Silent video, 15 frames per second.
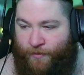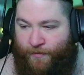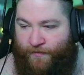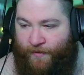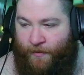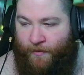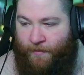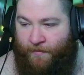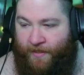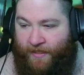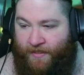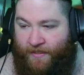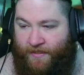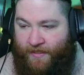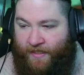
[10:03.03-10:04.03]
if I went back
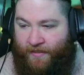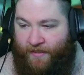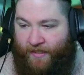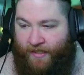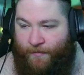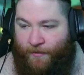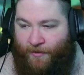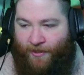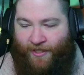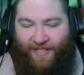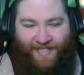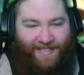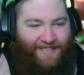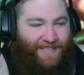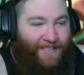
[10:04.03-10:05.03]
to daily Animal
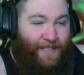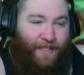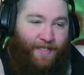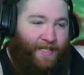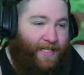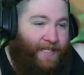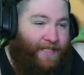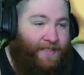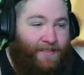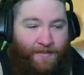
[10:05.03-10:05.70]
Crossing. Hey!